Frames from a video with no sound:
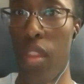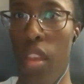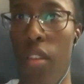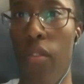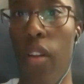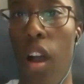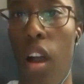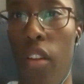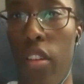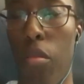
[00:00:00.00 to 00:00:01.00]

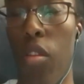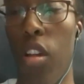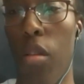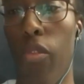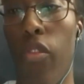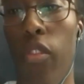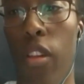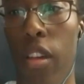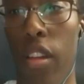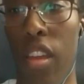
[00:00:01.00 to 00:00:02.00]
involved and more
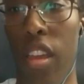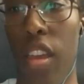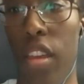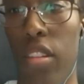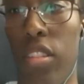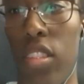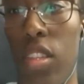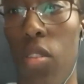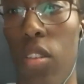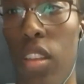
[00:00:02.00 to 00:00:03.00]
upfront, and just
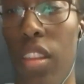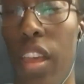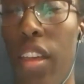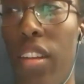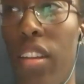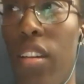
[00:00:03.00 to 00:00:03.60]
holding that